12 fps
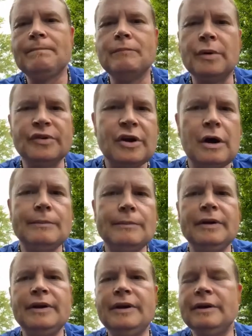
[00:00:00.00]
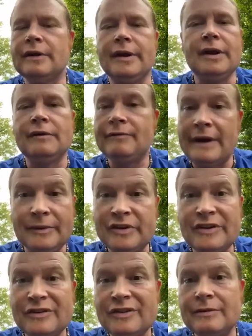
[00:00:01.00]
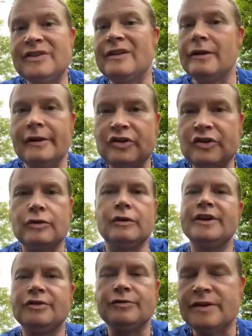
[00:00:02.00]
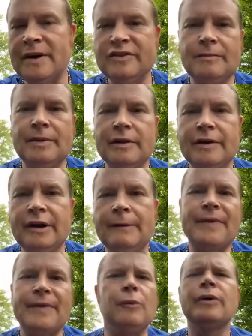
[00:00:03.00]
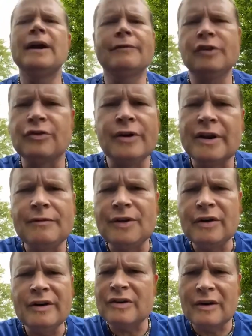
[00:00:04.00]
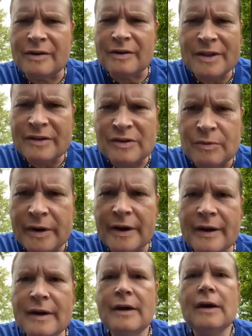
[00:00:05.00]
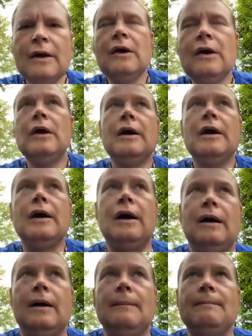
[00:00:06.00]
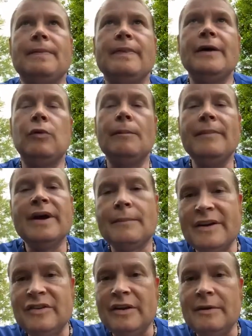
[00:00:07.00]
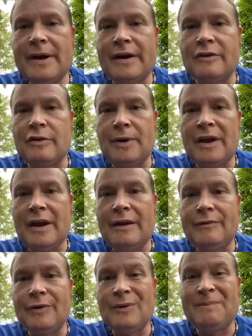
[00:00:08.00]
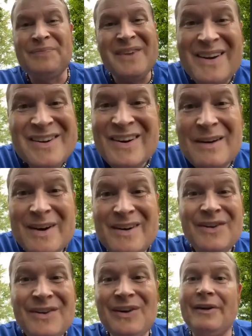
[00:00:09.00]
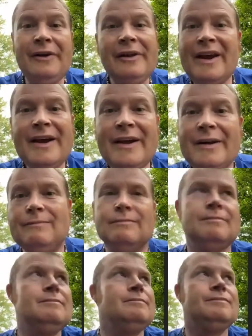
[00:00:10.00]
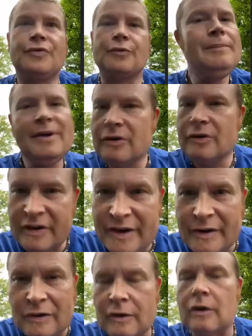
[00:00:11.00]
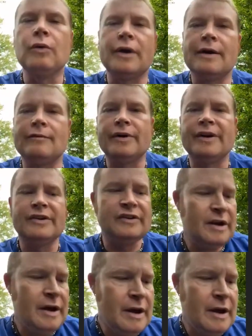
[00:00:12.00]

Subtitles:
Most commonly in family systems, they'll externalize responsibility. I wouldn't have to drink if you didn't talk to me this way. They will minimize the impact of their behavior. It isn't a big deal. I only had 3 beers at dinner or whatever it is.